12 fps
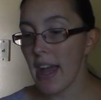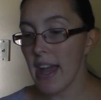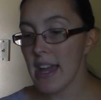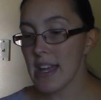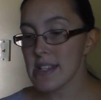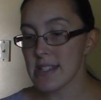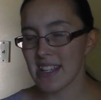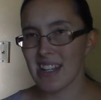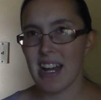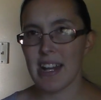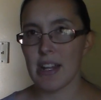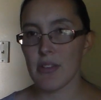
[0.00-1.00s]
And
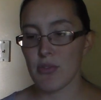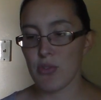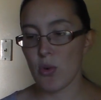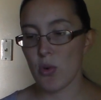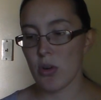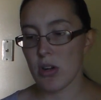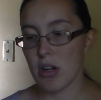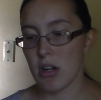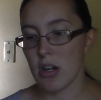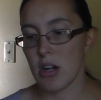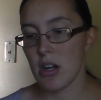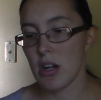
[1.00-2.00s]
I got it
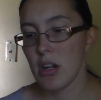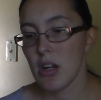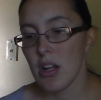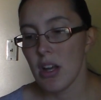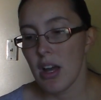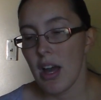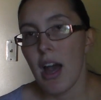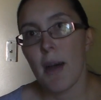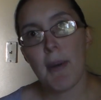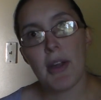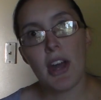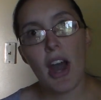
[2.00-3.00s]
for
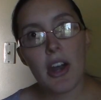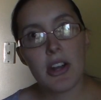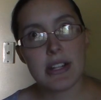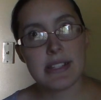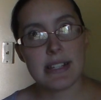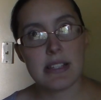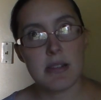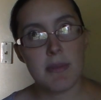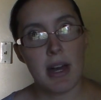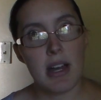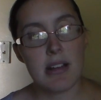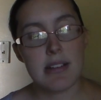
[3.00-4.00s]
about
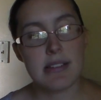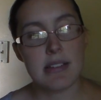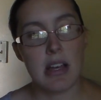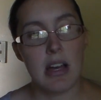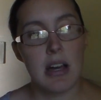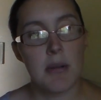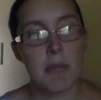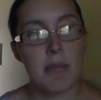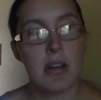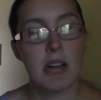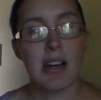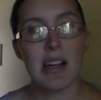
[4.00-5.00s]
160 bucks,
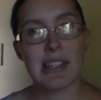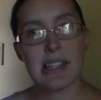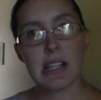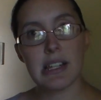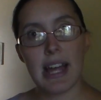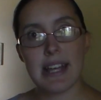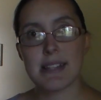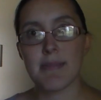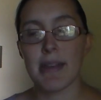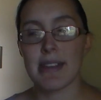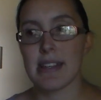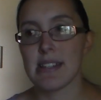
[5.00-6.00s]
a little
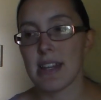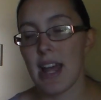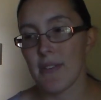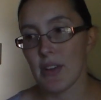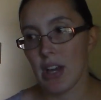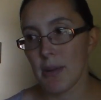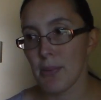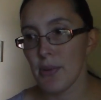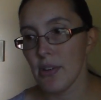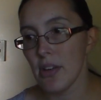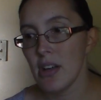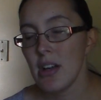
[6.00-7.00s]
less because I did have a
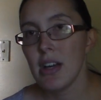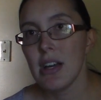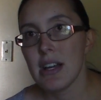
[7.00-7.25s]
couple